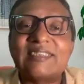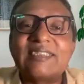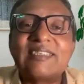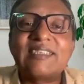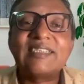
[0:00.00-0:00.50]

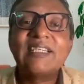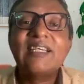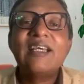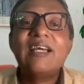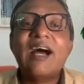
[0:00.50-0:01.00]
tests,
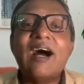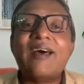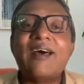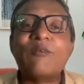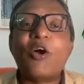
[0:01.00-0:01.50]

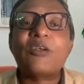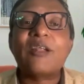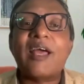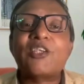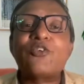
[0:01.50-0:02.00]
are
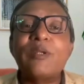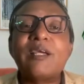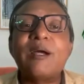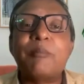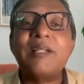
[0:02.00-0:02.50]
what actually
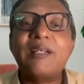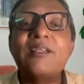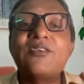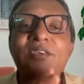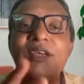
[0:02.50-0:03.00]

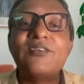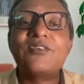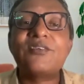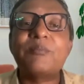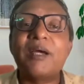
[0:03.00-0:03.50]
completely
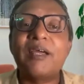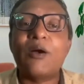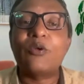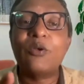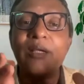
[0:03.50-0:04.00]
changed my
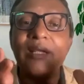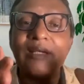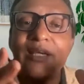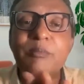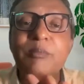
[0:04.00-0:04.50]
outlook
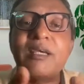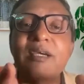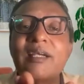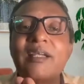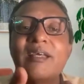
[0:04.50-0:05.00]
and gave me a
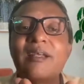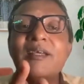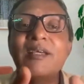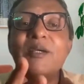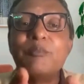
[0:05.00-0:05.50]
clear
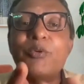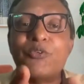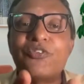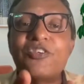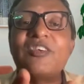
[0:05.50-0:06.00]

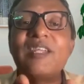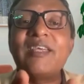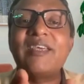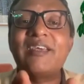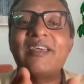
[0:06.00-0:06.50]

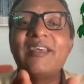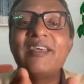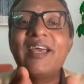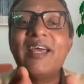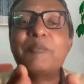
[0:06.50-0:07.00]
positioning
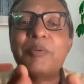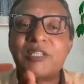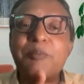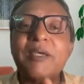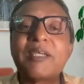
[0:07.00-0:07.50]
and
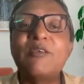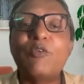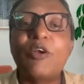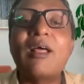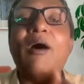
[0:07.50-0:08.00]
perspective
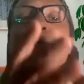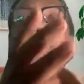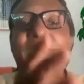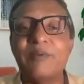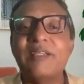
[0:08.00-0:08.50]
on how
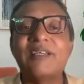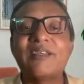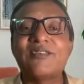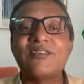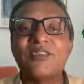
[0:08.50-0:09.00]
Ayurvedic
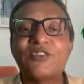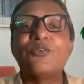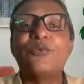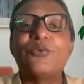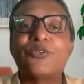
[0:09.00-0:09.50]
research,
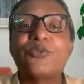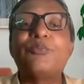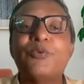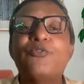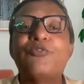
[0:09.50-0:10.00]
should
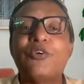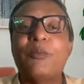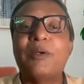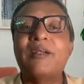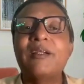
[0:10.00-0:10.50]
move
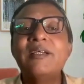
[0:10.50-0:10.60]
forward.